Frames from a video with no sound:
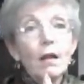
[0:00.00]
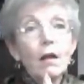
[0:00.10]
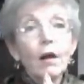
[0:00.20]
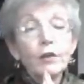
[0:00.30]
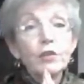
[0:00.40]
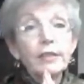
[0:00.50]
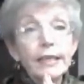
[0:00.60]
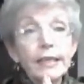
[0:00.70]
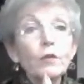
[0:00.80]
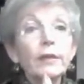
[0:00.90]
are to
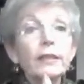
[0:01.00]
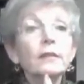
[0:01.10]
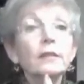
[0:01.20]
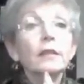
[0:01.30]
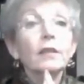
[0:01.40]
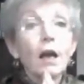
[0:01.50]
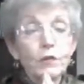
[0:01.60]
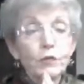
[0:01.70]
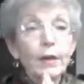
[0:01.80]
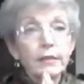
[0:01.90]
decrease
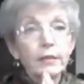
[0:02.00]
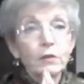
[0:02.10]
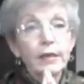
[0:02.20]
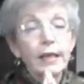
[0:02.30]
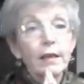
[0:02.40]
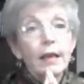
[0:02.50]
contractility